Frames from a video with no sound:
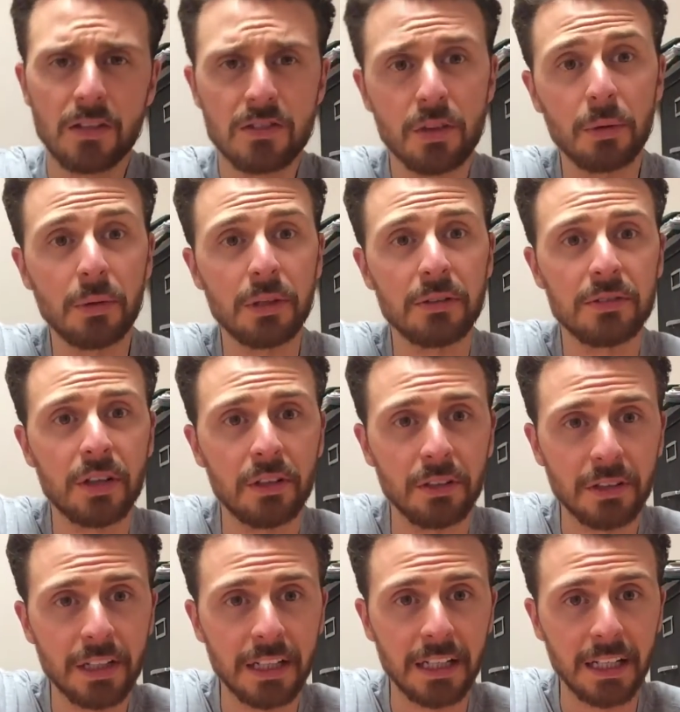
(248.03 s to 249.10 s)
So when you start
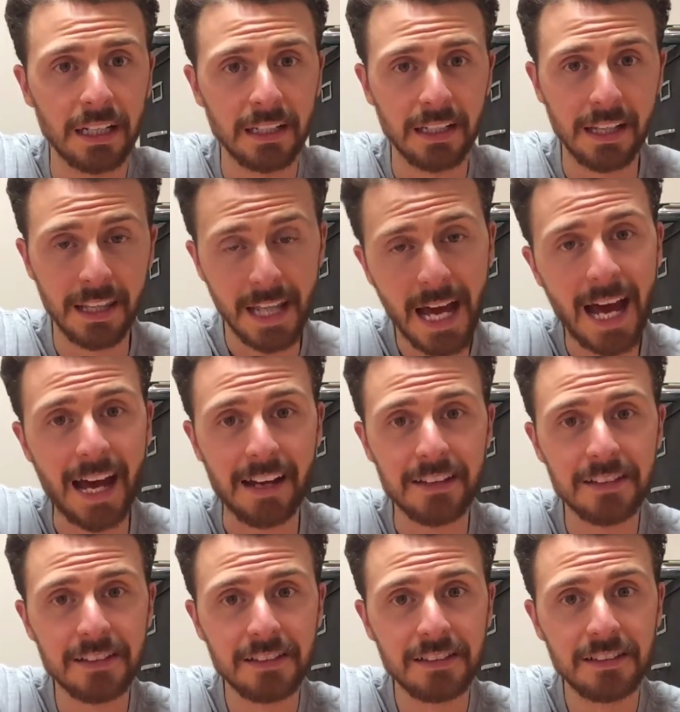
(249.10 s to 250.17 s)
looking at
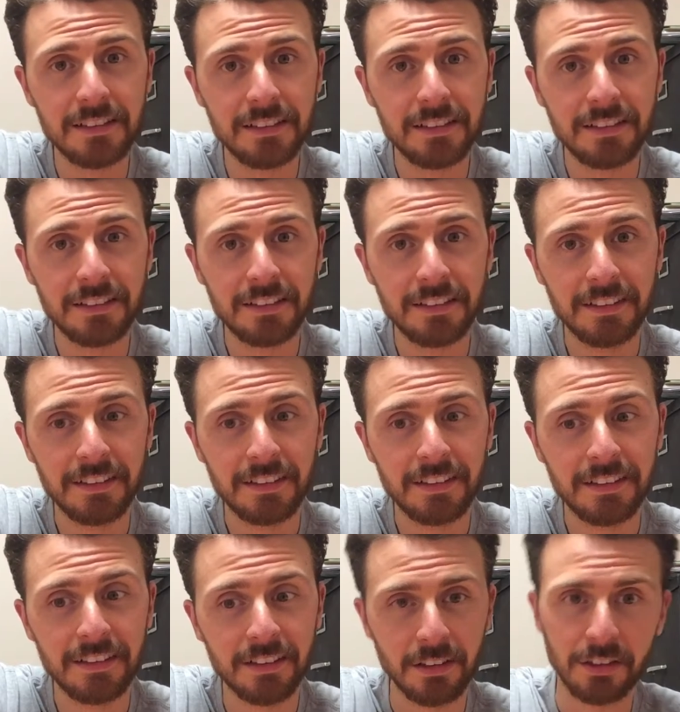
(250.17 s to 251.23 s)
that,
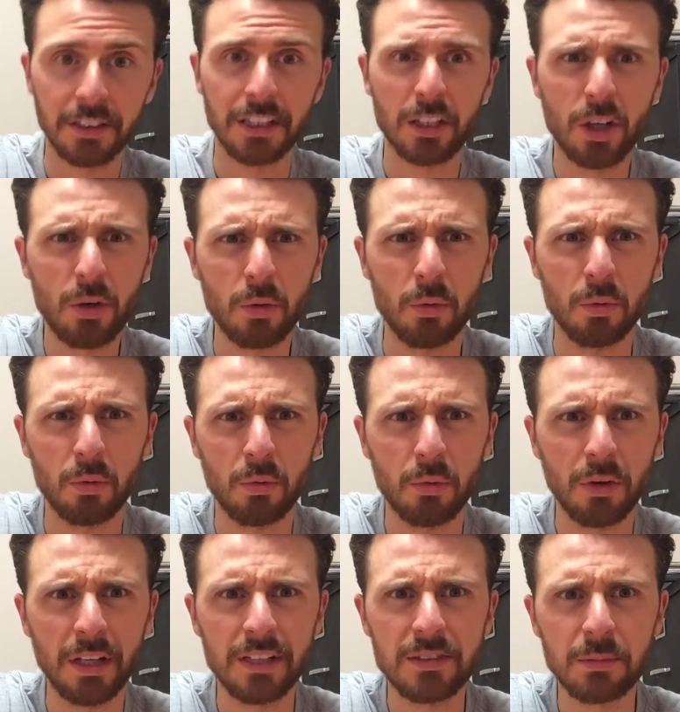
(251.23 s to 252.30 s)
you're like, oh,
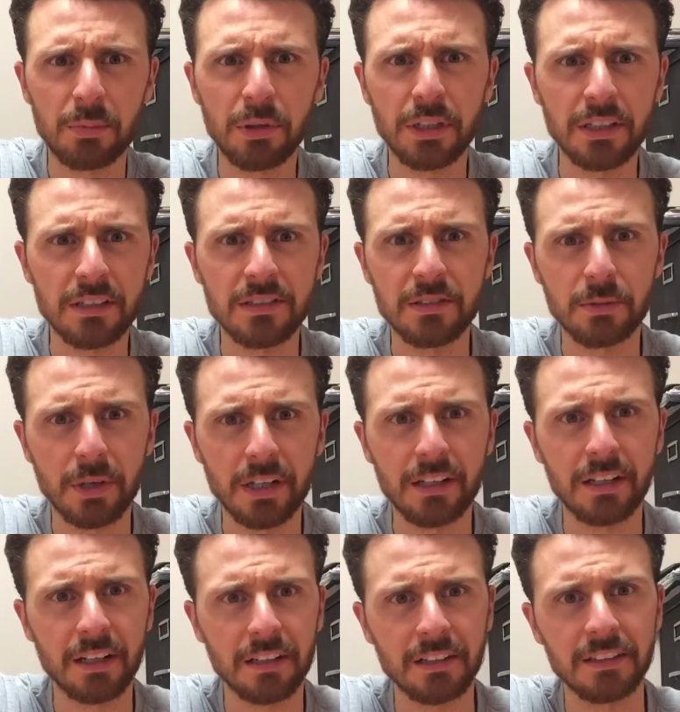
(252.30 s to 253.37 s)
well, that's a pretty easy way
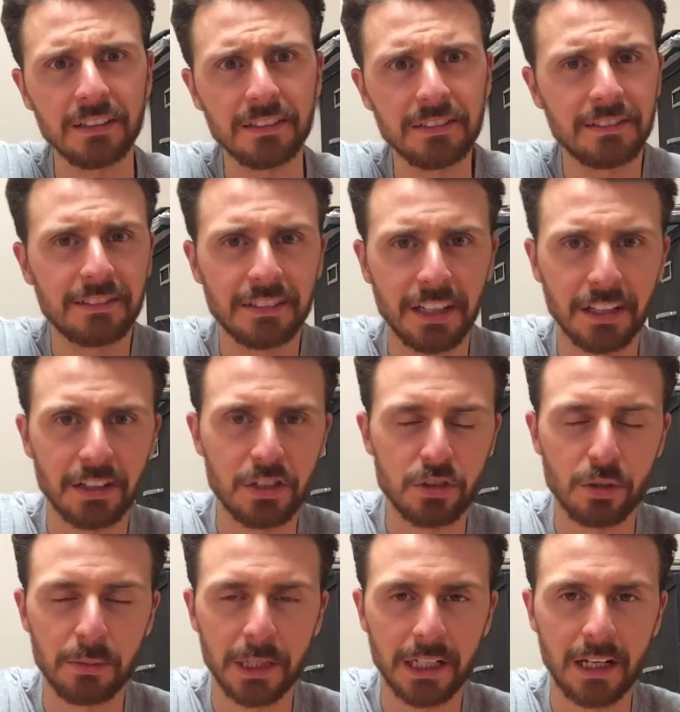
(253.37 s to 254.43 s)
that I can kind of
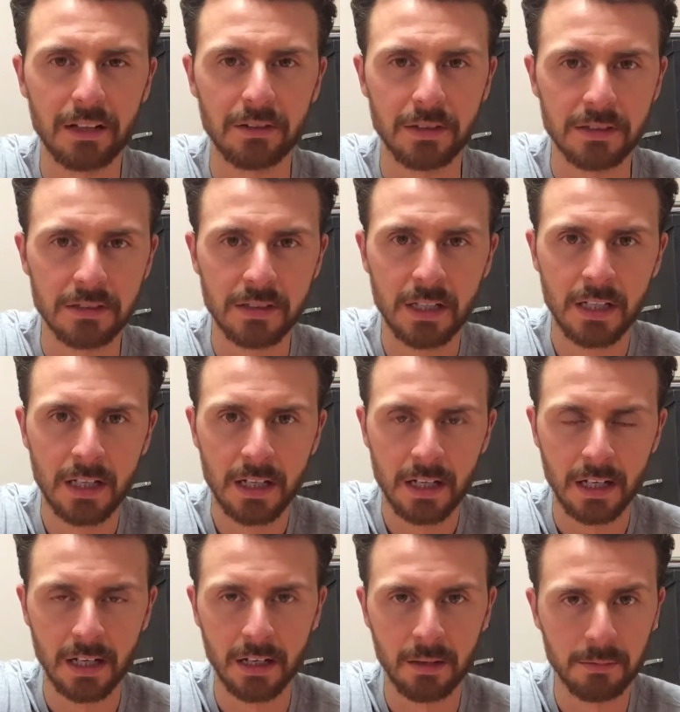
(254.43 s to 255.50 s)
control my calories,
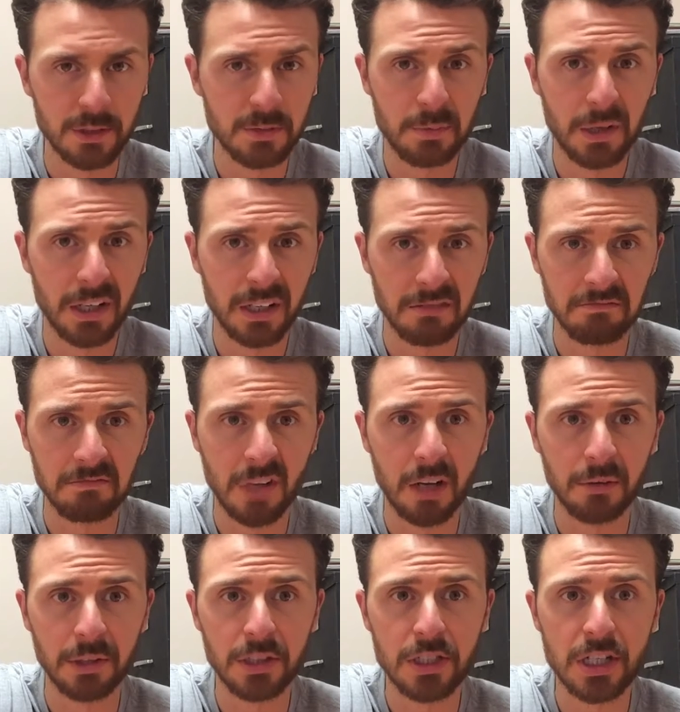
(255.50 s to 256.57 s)
just by
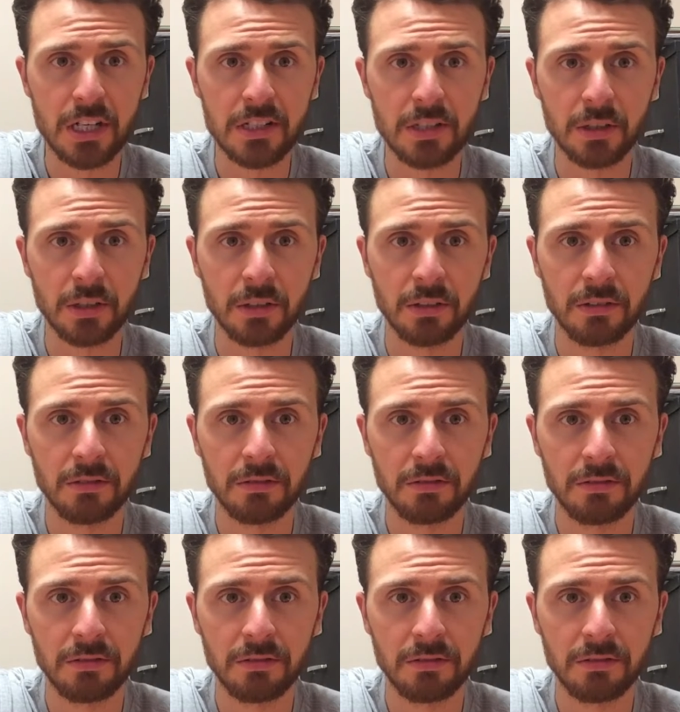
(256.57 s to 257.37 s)
not really changing